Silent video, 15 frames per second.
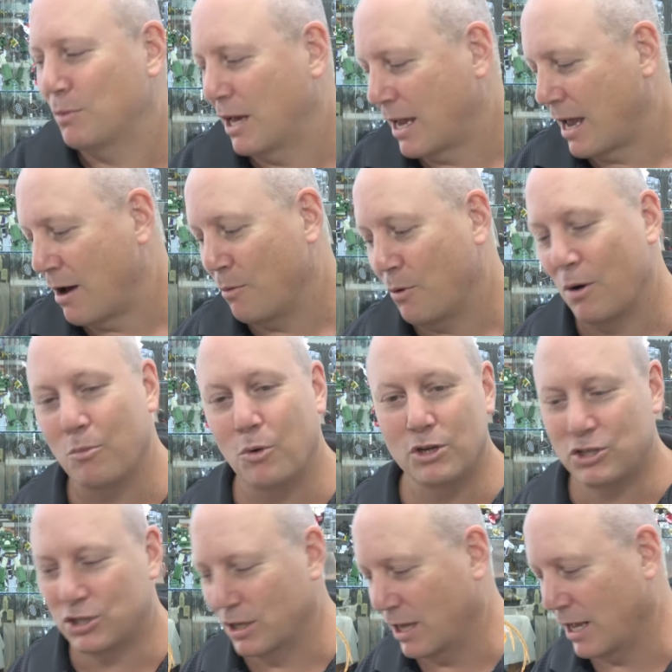Lego while I'm
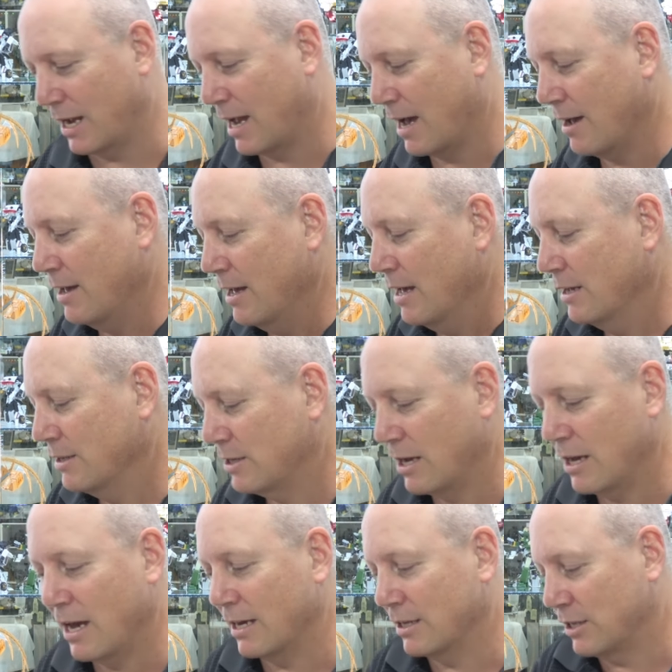watching Lego. So
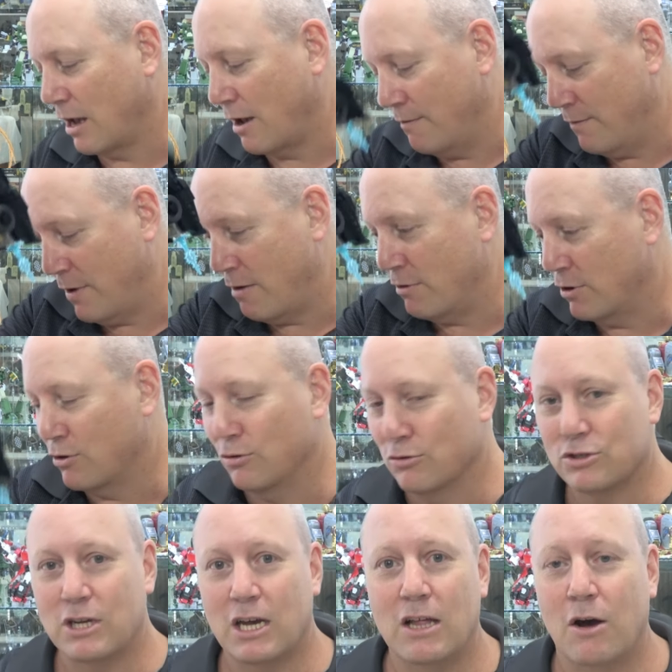yeah, so very cool
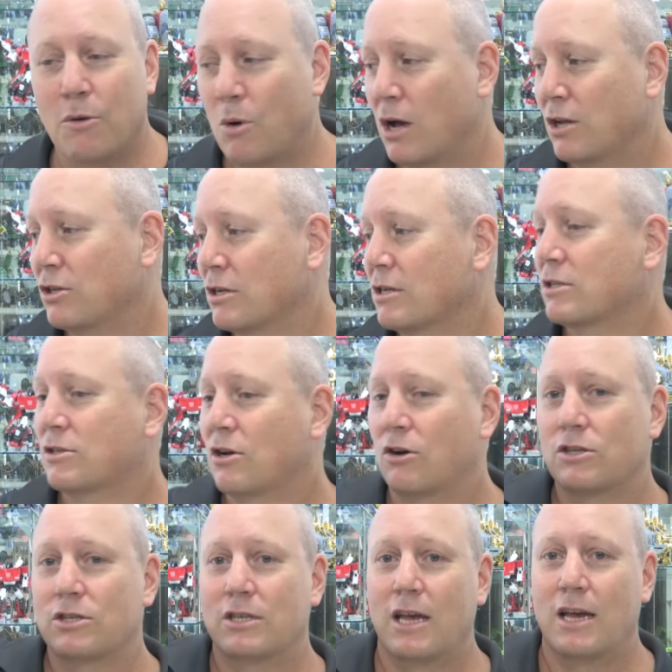set. I won't just
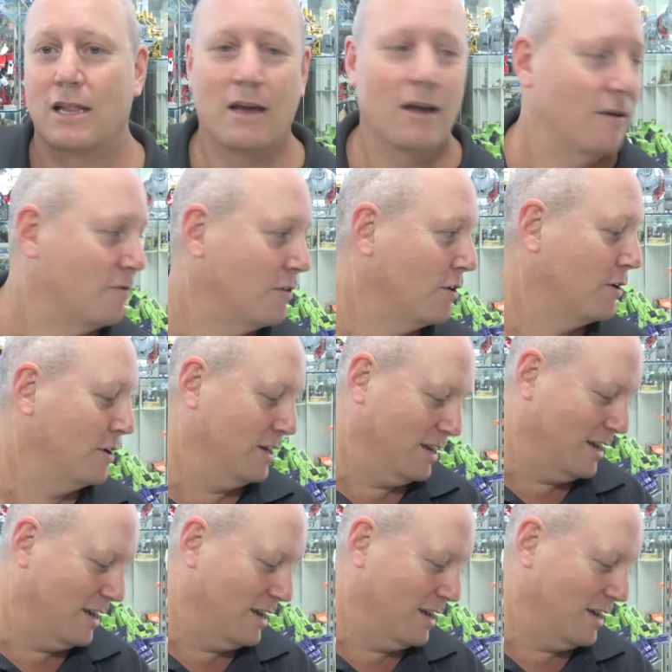toss that over.